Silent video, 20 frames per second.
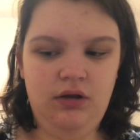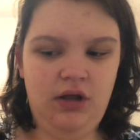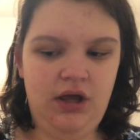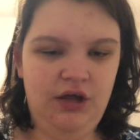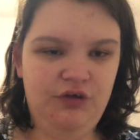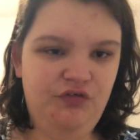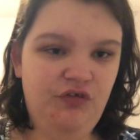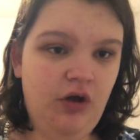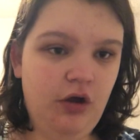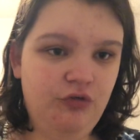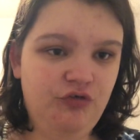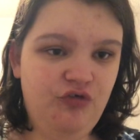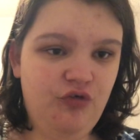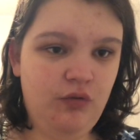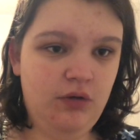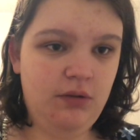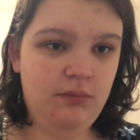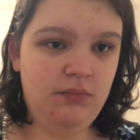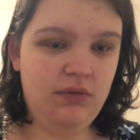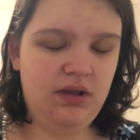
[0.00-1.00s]
I talked
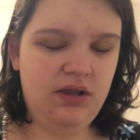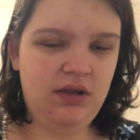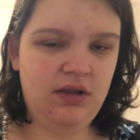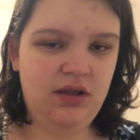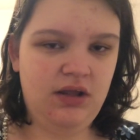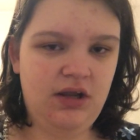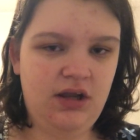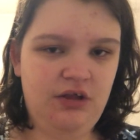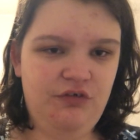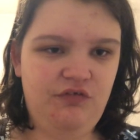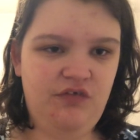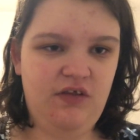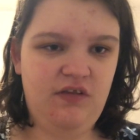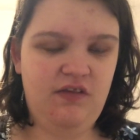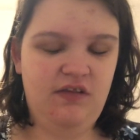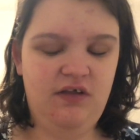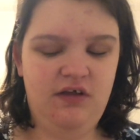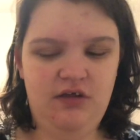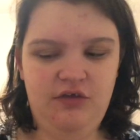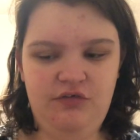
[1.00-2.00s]
to him and I
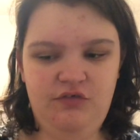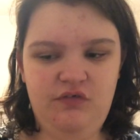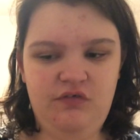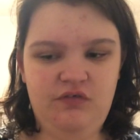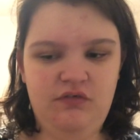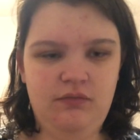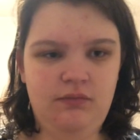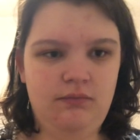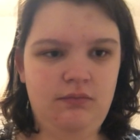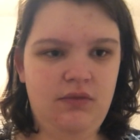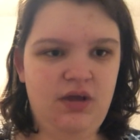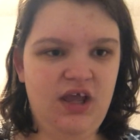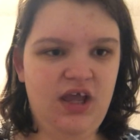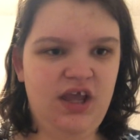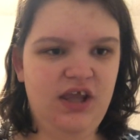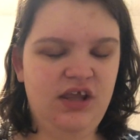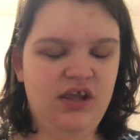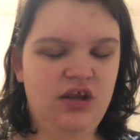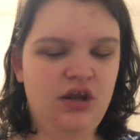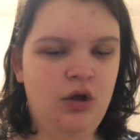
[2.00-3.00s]
said this:
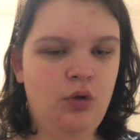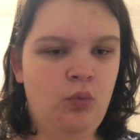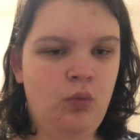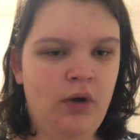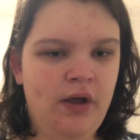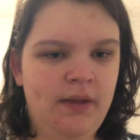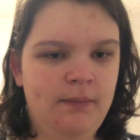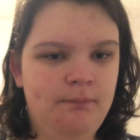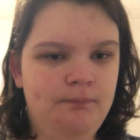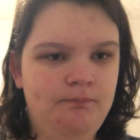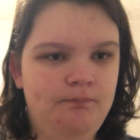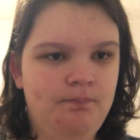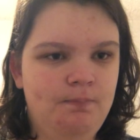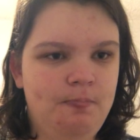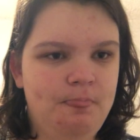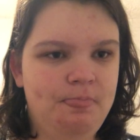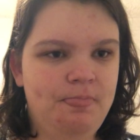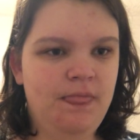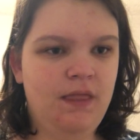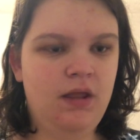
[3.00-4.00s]
hey, you know what?
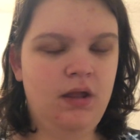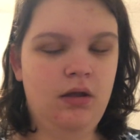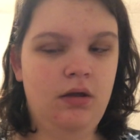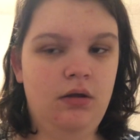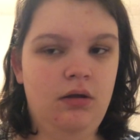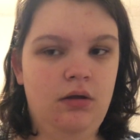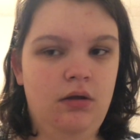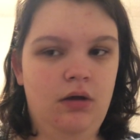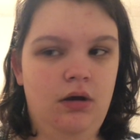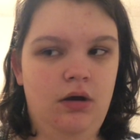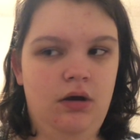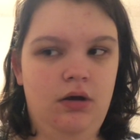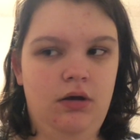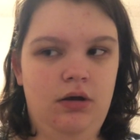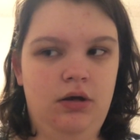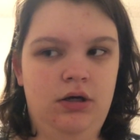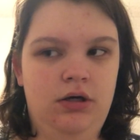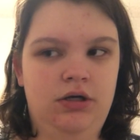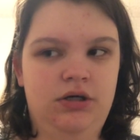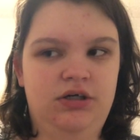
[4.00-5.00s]

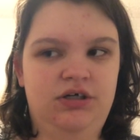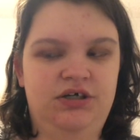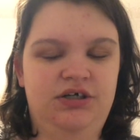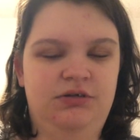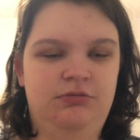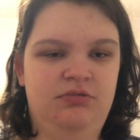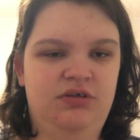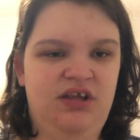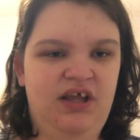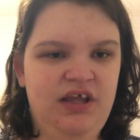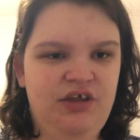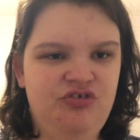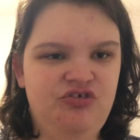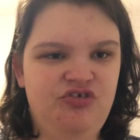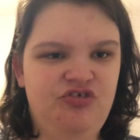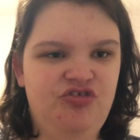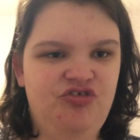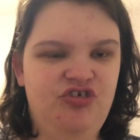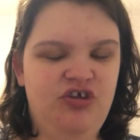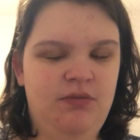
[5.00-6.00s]
Our
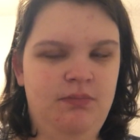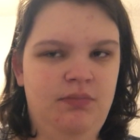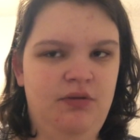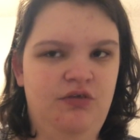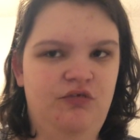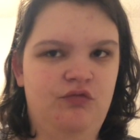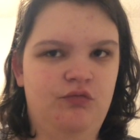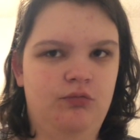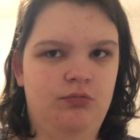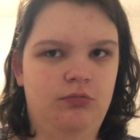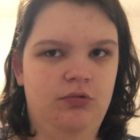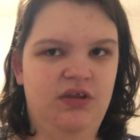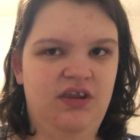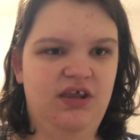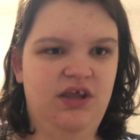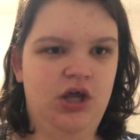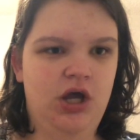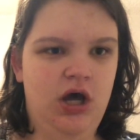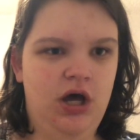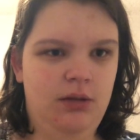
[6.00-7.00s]
relationship is
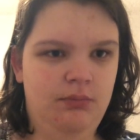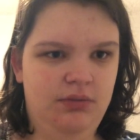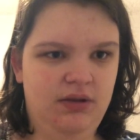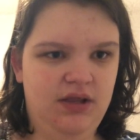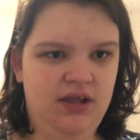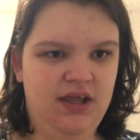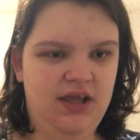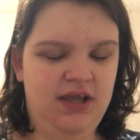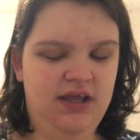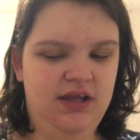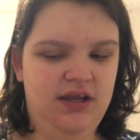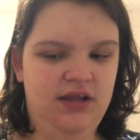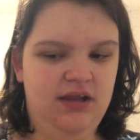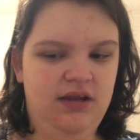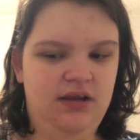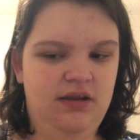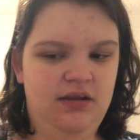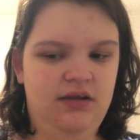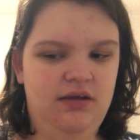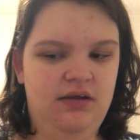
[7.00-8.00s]
really
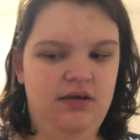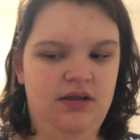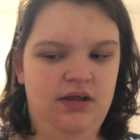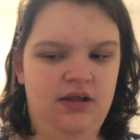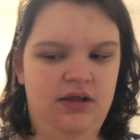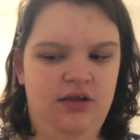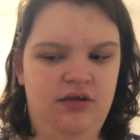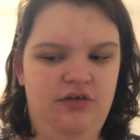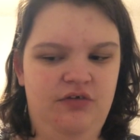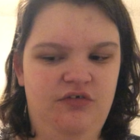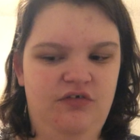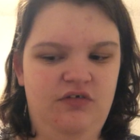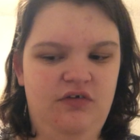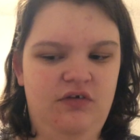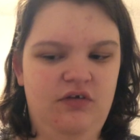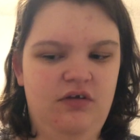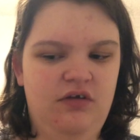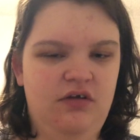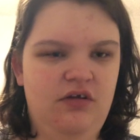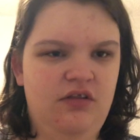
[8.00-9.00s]
complicated and
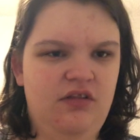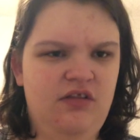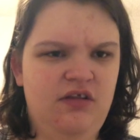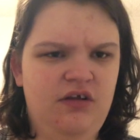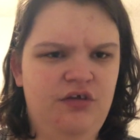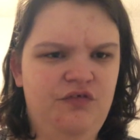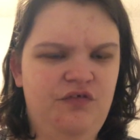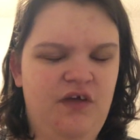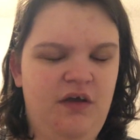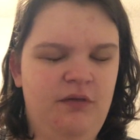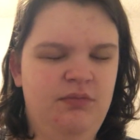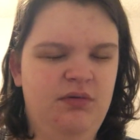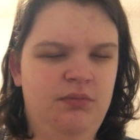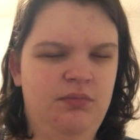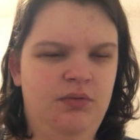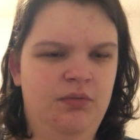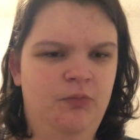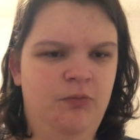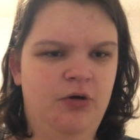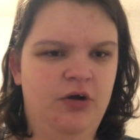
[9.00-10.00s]
things
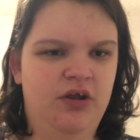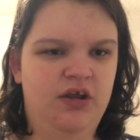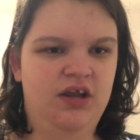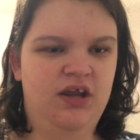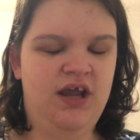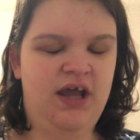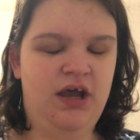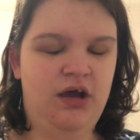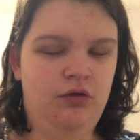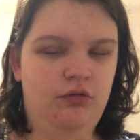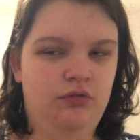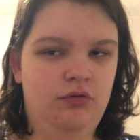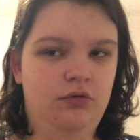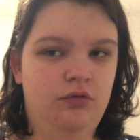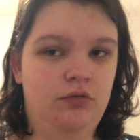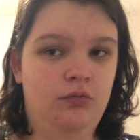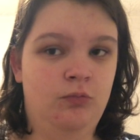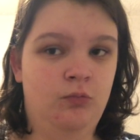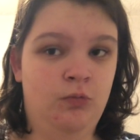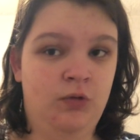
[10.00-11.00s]
haven't been working out
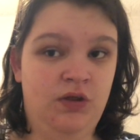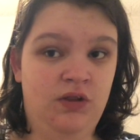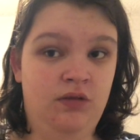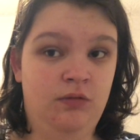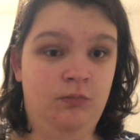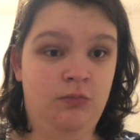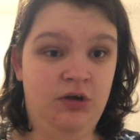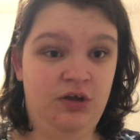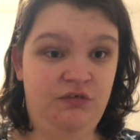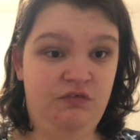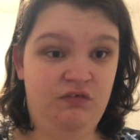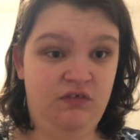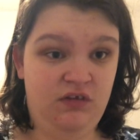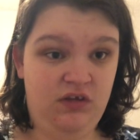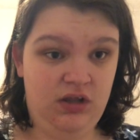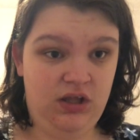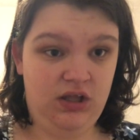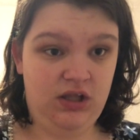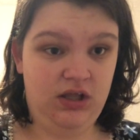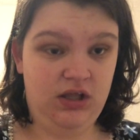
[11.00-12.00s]

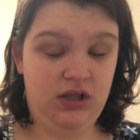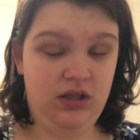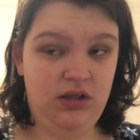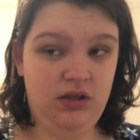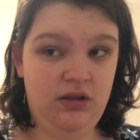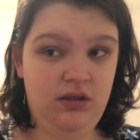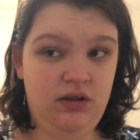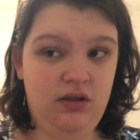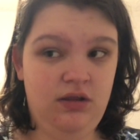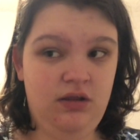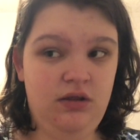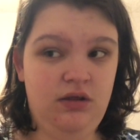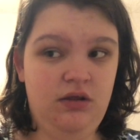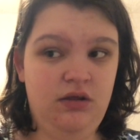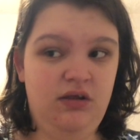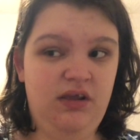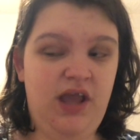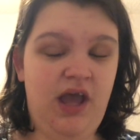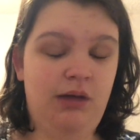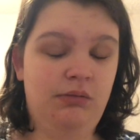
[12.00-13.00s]
recently.
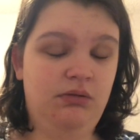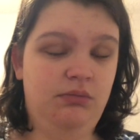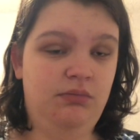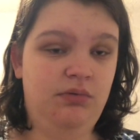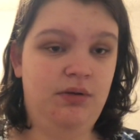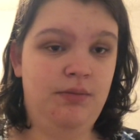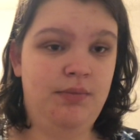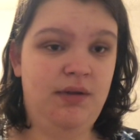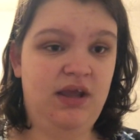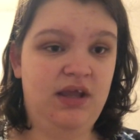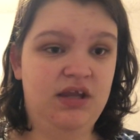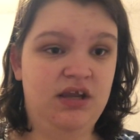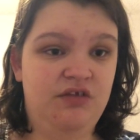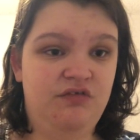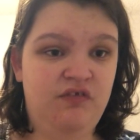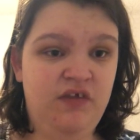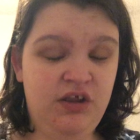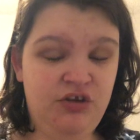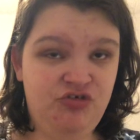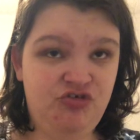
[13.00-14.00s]
You haven't been paying
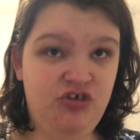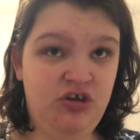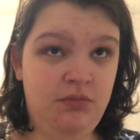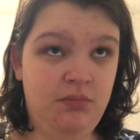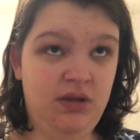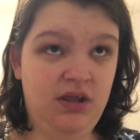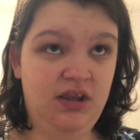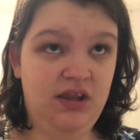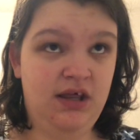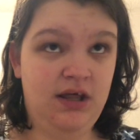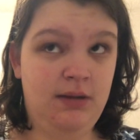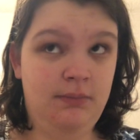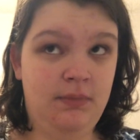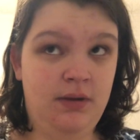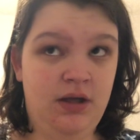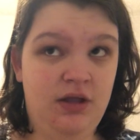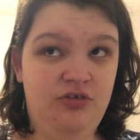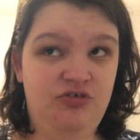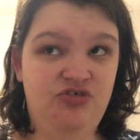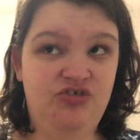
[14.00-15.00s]
attention to me that
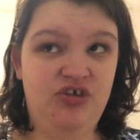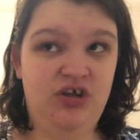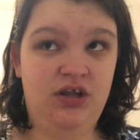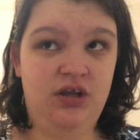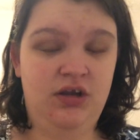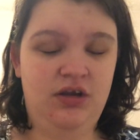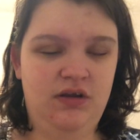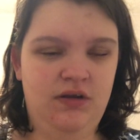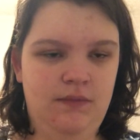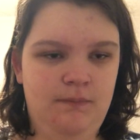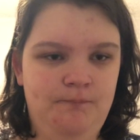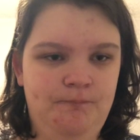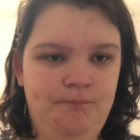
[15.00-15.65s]
much, and